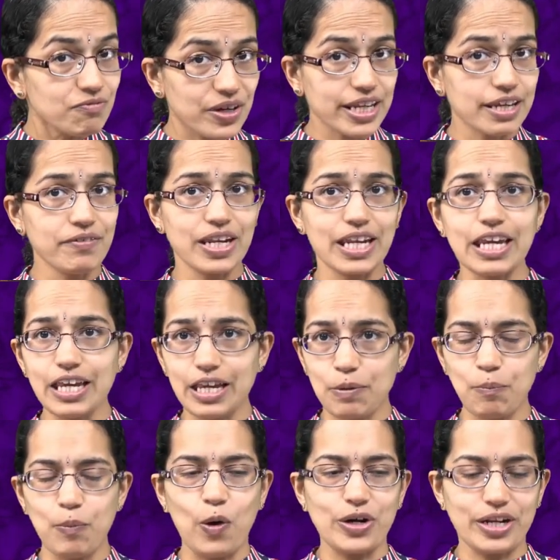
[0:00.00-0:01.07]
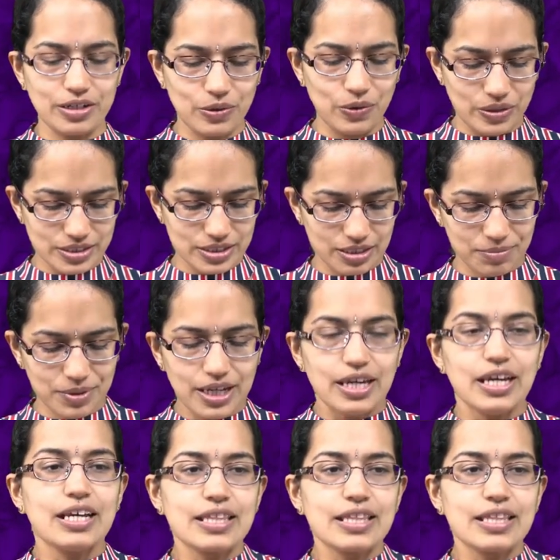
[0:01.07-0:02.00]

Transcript: Very, very important concept.